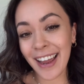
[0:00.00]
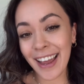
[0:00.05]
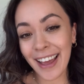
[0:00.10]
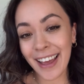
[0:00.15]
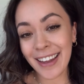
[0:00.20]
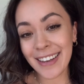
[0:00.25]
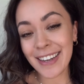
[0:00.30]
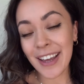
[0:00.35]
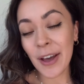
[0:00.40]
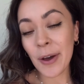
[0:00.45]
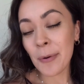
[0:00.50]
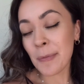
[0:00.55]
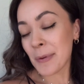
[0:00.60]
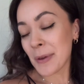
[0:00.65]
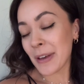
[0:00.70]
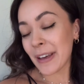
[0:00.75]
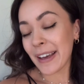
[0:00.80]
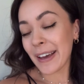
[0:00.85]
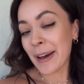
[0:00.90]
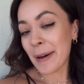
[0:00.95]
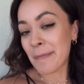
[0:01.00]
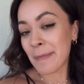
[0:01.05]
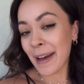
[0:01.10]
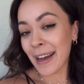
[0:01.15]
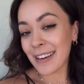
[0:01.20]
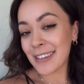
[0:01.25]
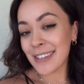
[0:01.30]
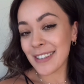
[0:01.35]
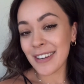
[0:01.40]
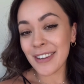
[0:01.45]
and I hope you can come
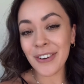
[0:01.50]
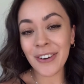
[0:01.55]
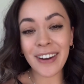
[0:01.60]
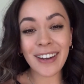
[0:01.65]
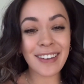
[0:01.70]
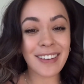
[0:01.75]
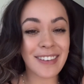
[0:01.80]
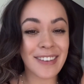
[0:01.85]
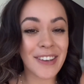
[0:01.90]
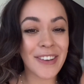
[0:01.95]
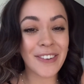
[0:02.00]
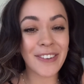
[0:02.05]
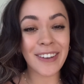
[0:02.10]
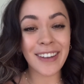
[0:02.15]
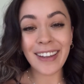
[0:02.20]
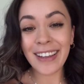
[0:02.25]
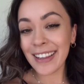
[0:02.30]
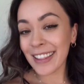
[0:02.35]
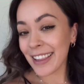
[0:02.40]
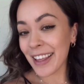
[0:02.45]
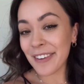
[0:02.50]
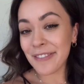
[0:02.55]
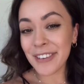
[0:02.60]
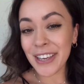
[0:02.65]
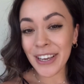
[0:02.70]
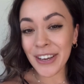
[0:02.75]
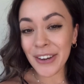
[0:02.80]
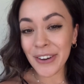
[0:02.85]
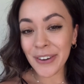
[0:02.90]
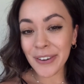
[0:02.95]
back to New York soon.
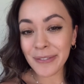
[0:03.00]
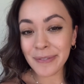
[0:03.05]
Love you.